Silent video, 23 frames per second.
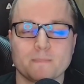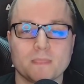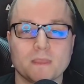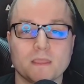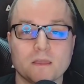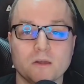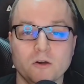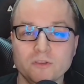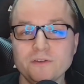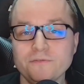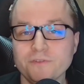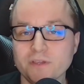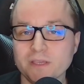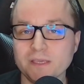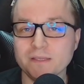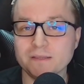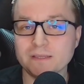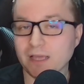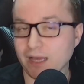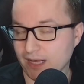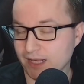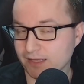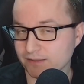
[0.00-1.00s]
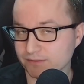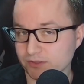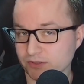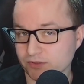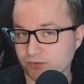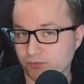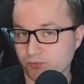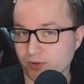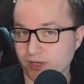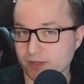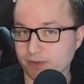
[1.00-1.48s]
Other thing, also
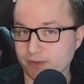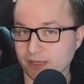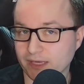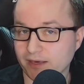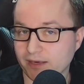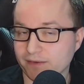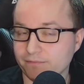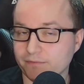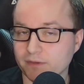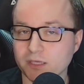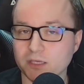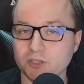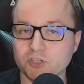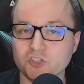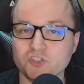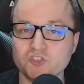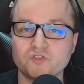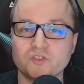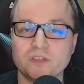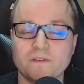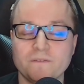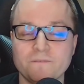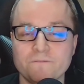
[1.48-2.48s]
quite big I think, is the